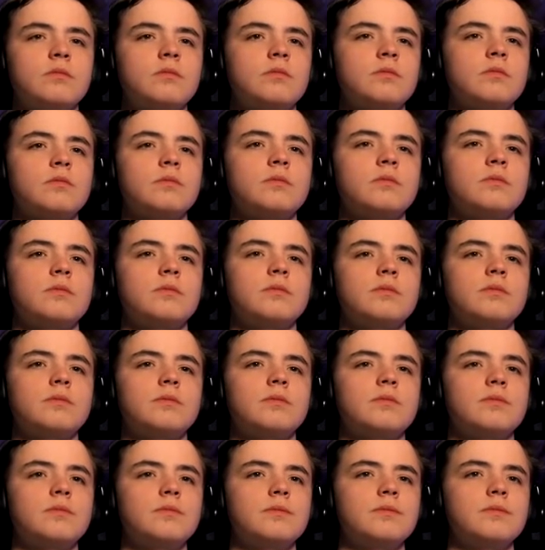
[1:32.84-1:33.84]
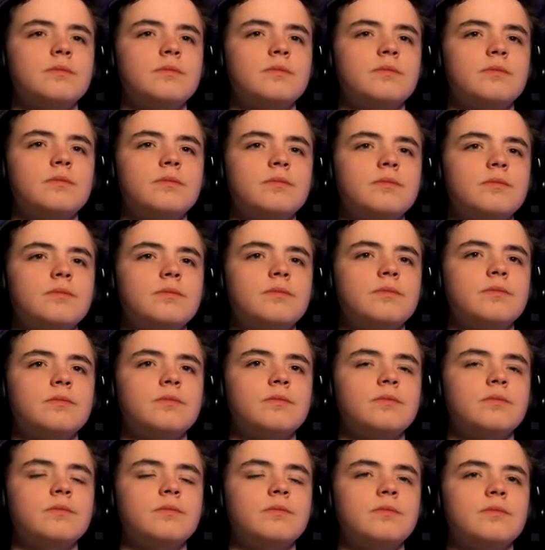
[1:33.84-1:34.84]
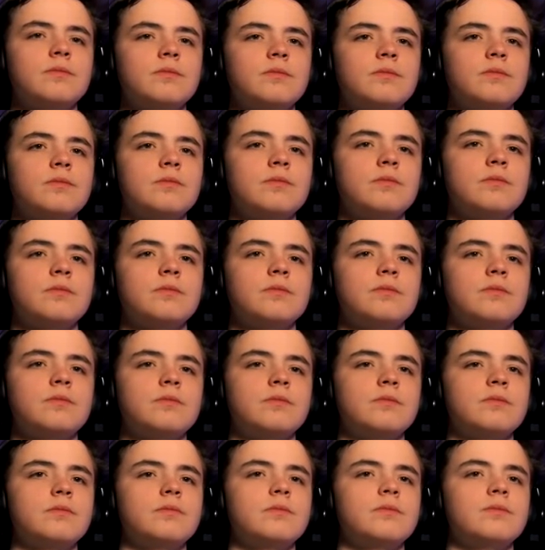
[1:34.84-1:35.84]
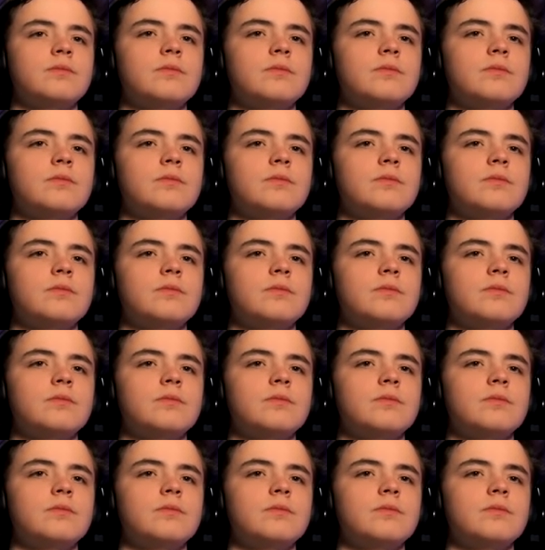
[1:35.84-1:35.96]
No words are spoken by the person on screen.